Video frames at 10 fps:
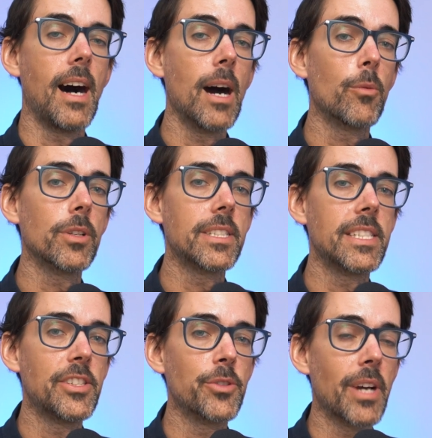I want to
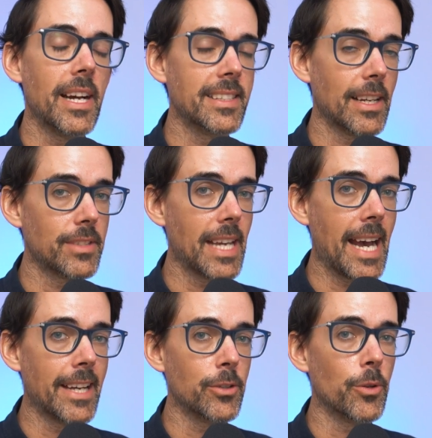teach you guys how to
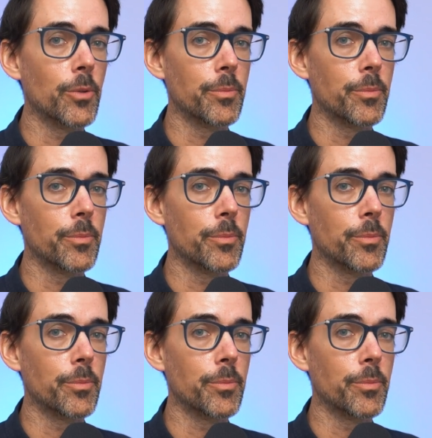add your own